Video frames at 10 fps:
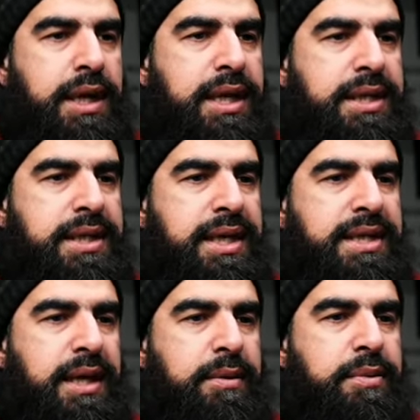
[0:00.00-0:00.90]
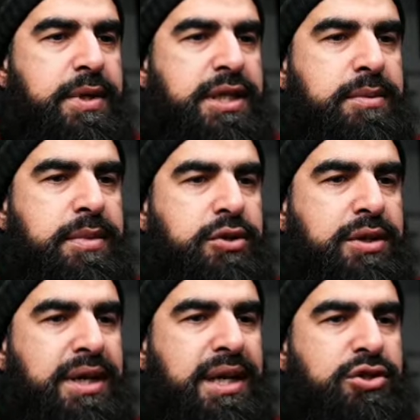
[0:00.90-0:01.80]
Is it Islam permissible to
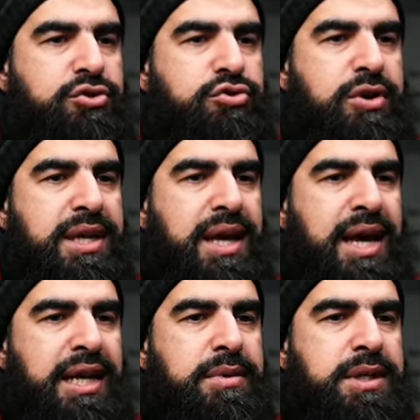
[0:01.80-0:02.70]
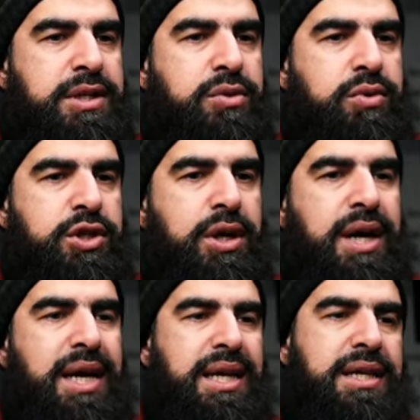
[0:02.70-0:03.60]
castrate animals which are
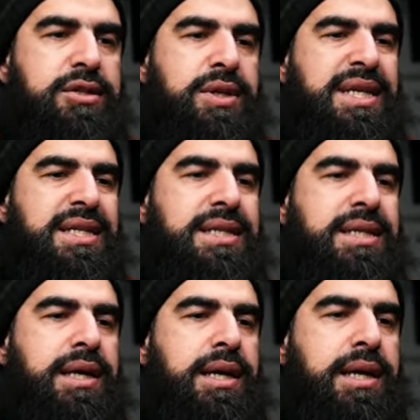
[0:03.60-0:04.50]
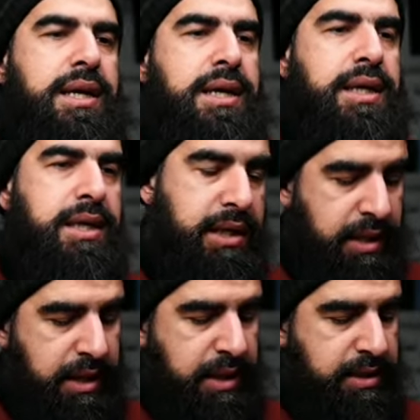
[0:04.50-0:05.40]
halal to eat?
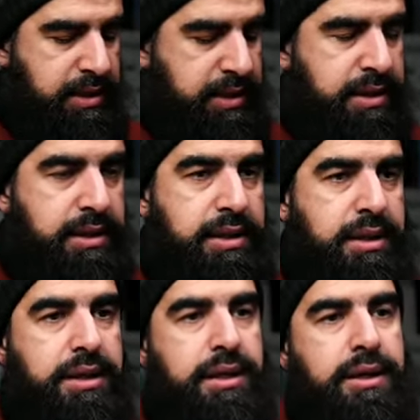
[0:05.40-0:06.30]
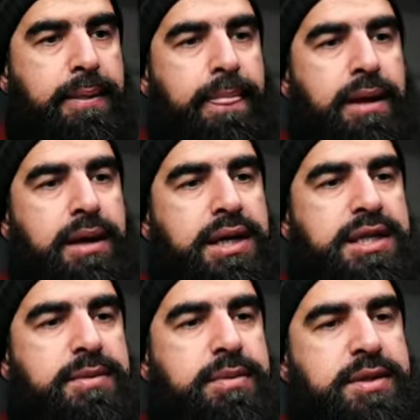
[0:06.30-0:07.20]
Yes.
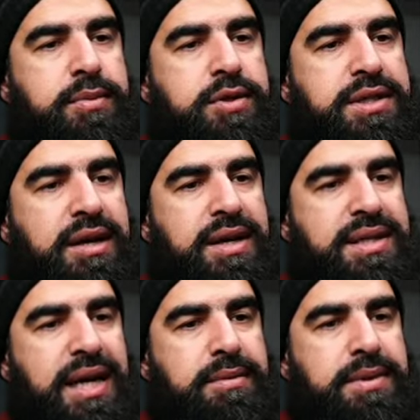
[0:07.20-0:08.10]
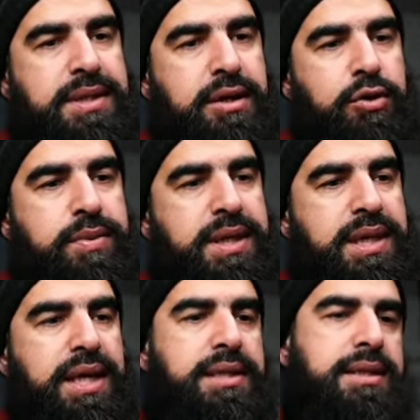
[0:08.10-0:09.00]
Is it permissible to sterilize animals and hope?
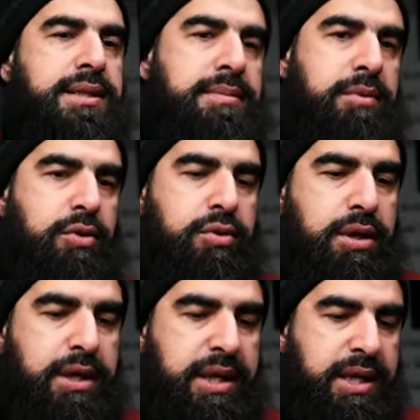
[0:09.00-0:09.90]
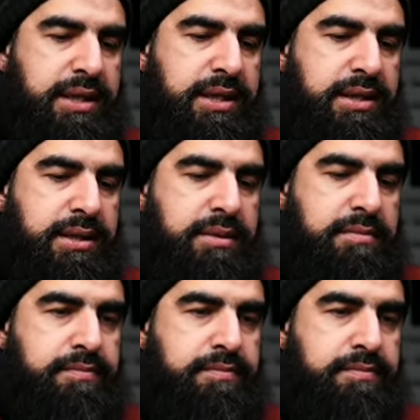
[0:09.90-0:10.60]
Yes. Both are yes.